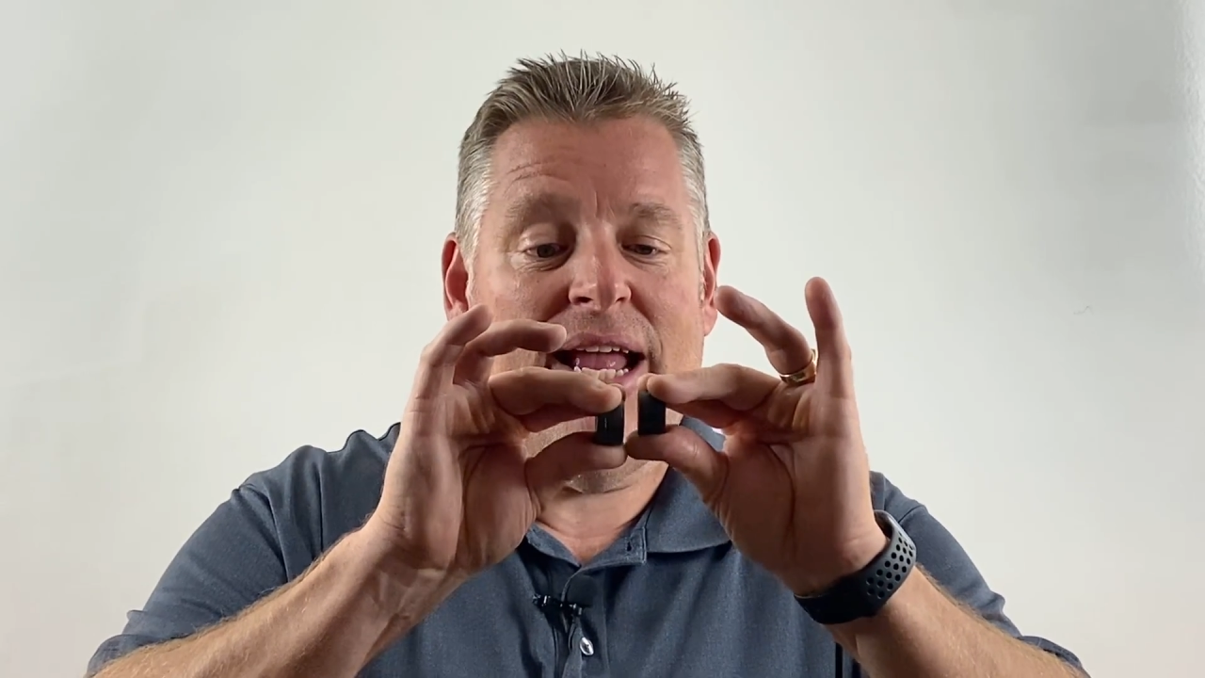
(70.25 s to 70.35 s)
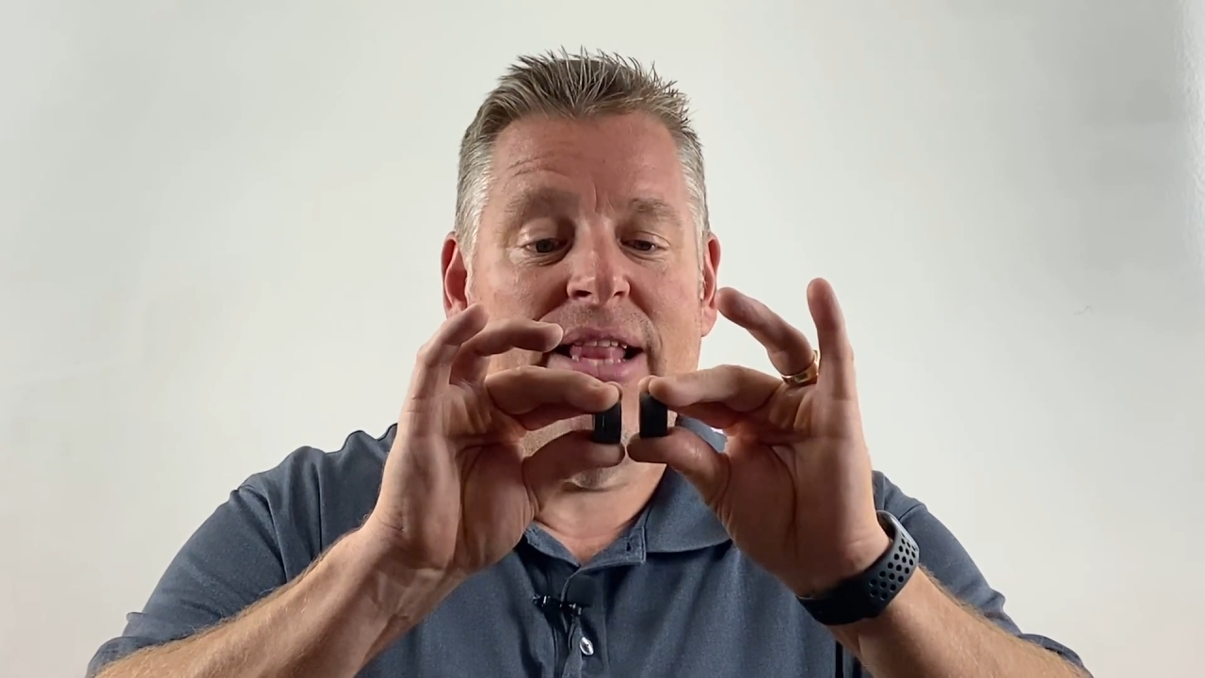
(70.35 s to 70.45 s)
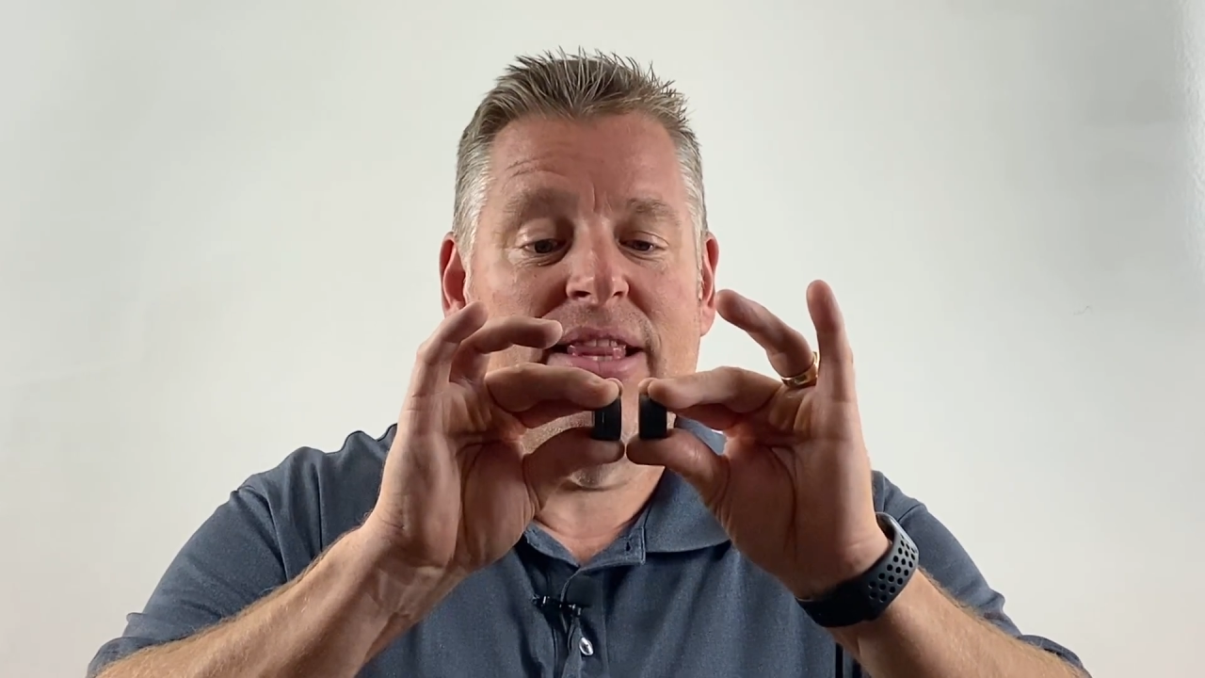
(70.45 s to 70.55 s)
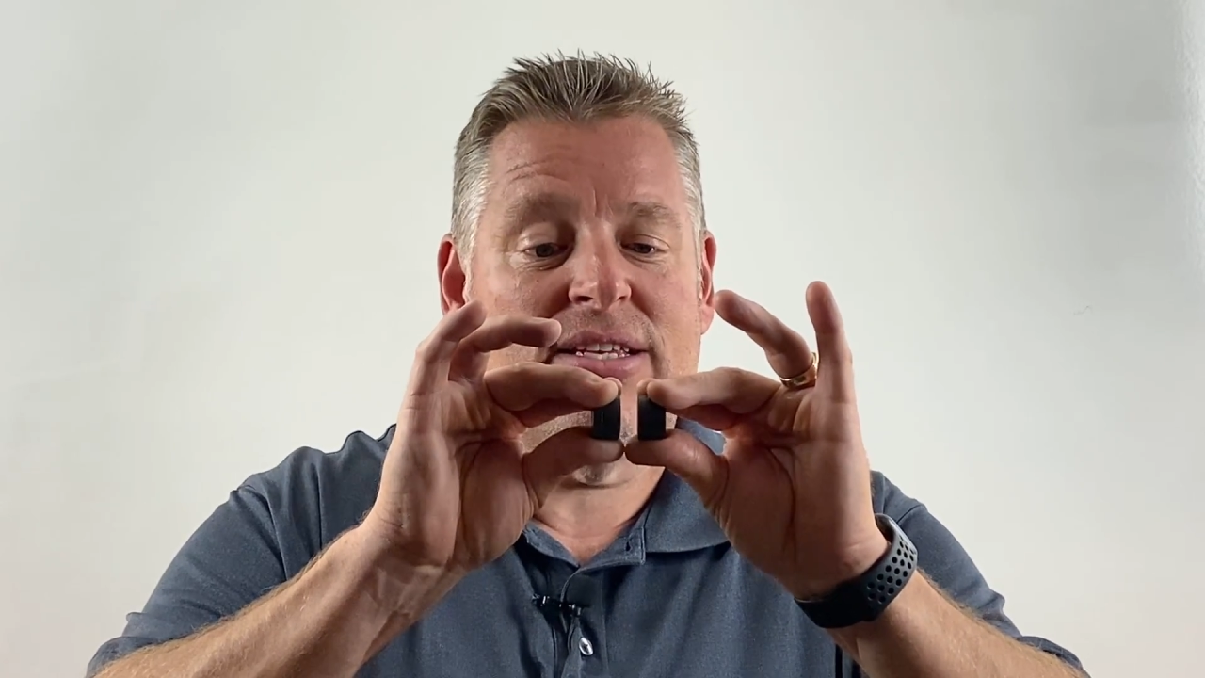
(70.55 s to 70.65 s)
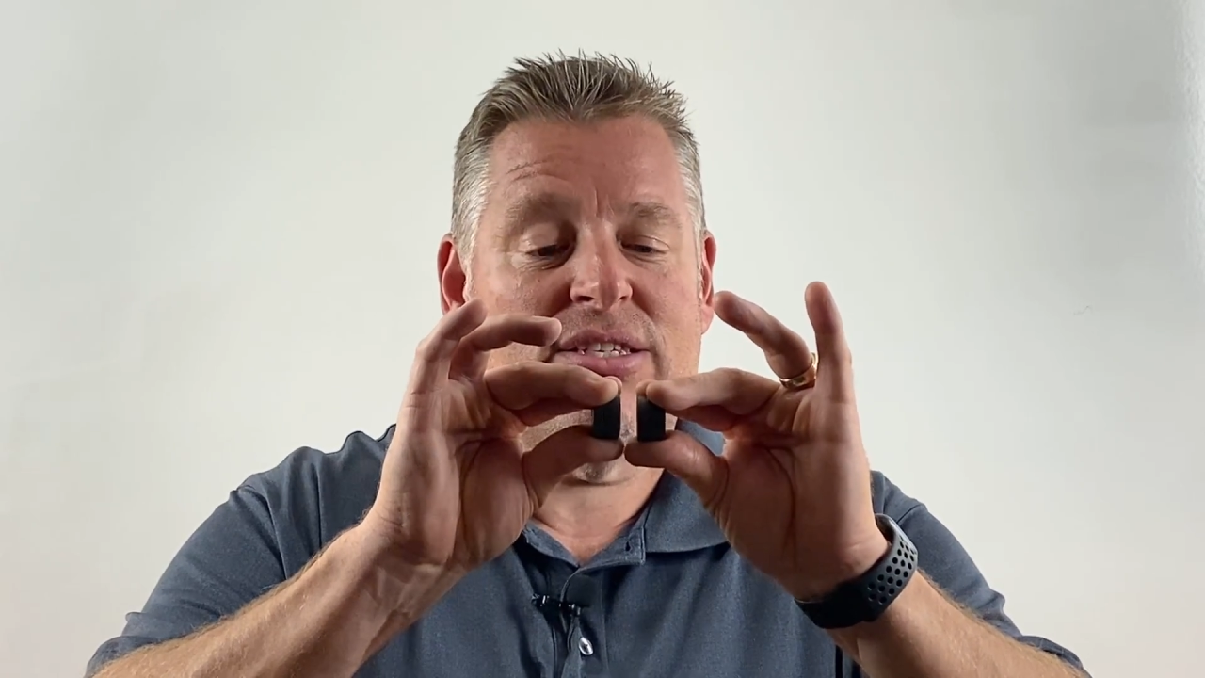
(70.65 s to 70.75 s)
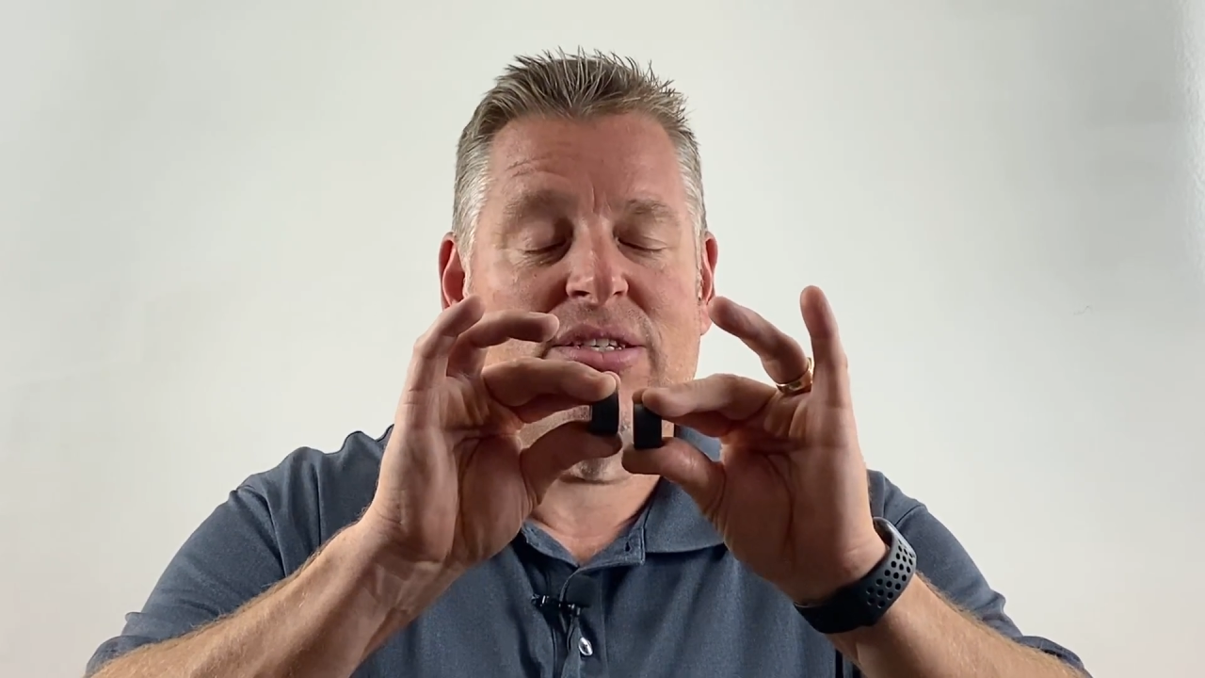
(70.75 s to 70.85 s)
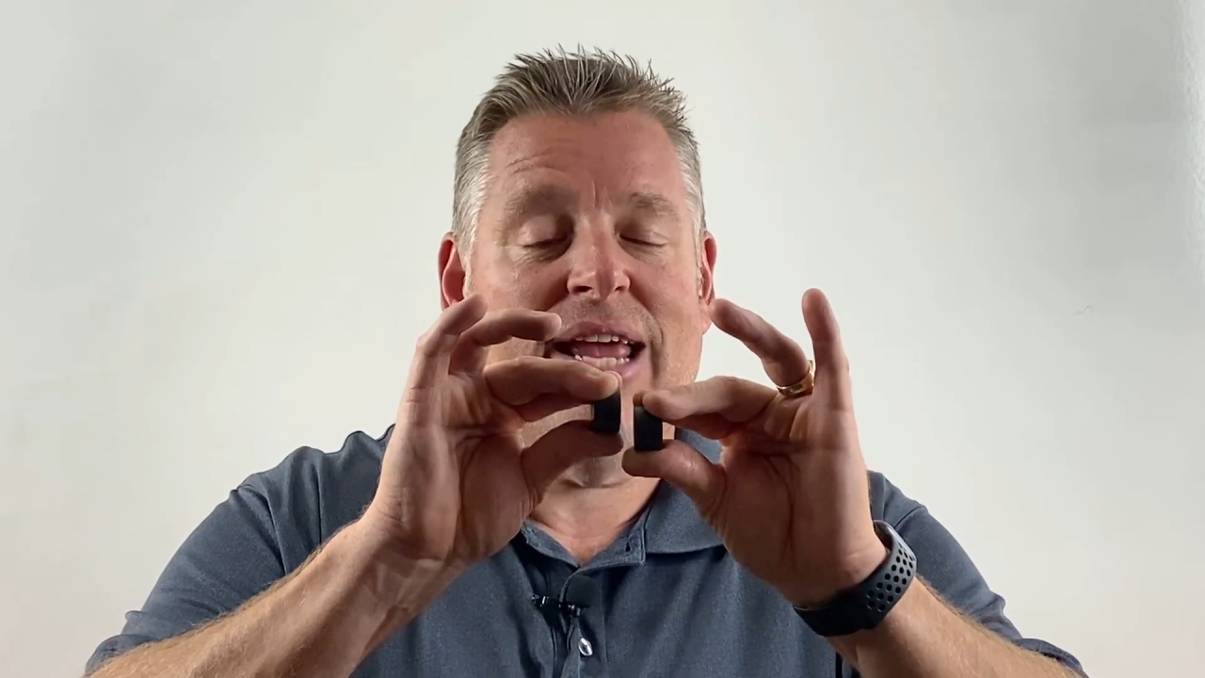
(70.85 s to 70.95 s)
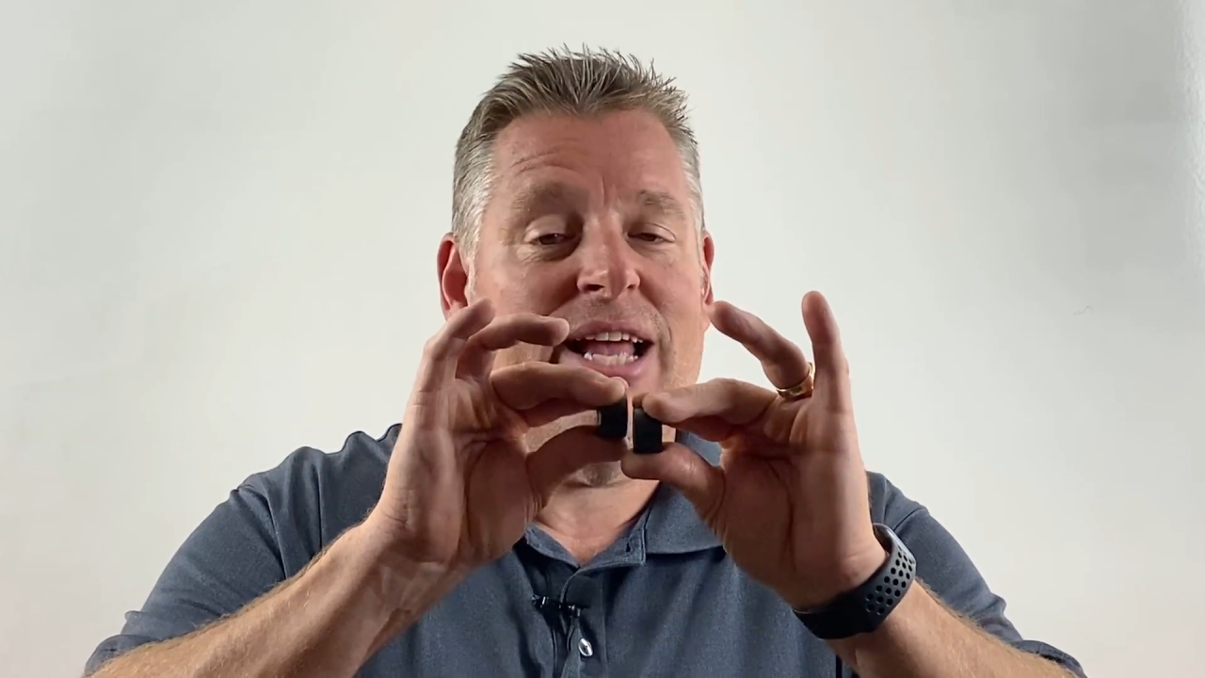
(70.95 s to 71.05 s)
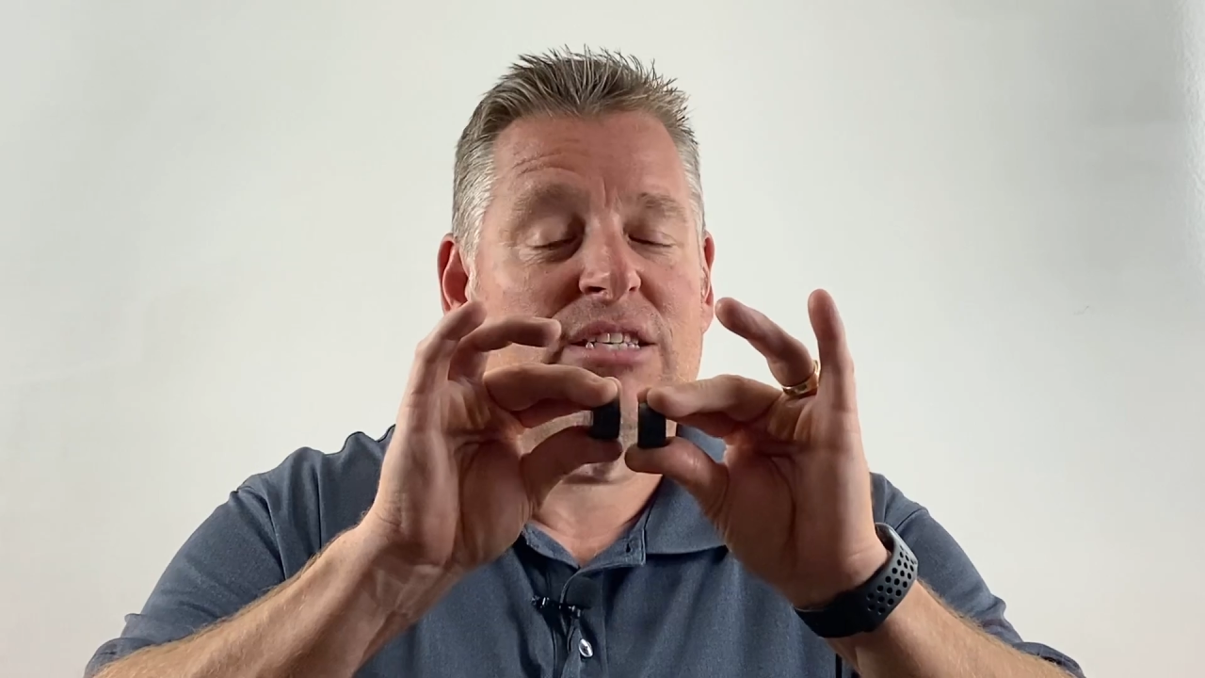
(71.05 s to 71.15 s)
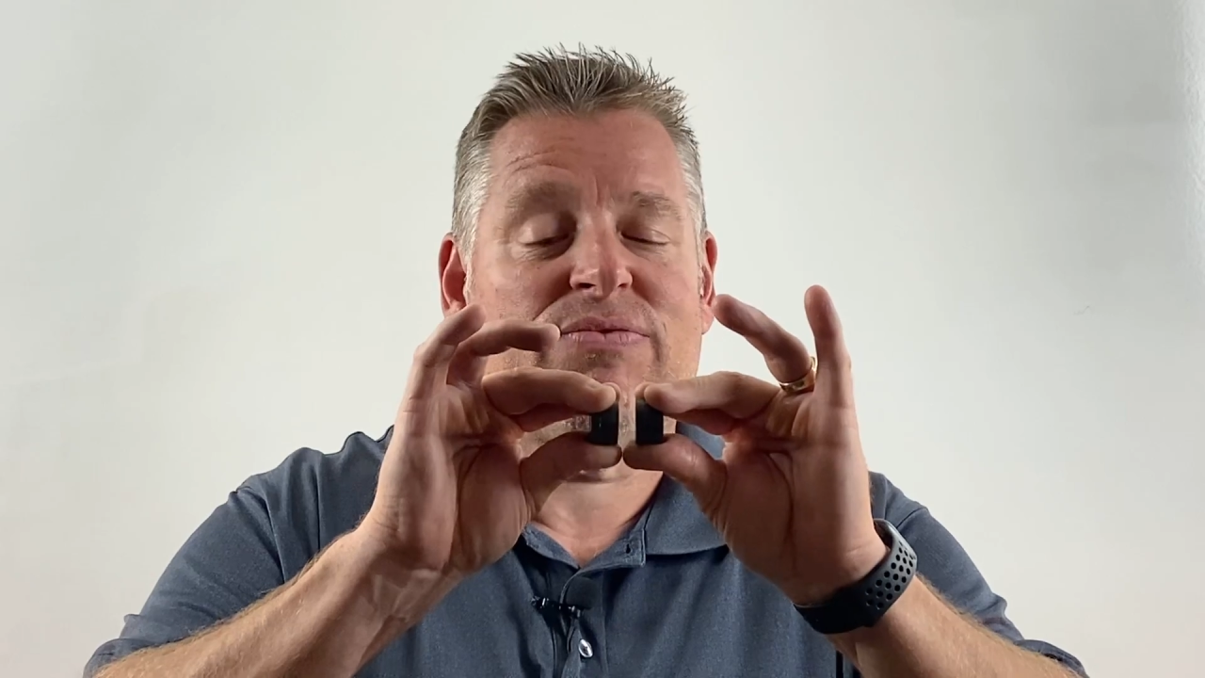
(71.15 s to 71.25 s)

in this stance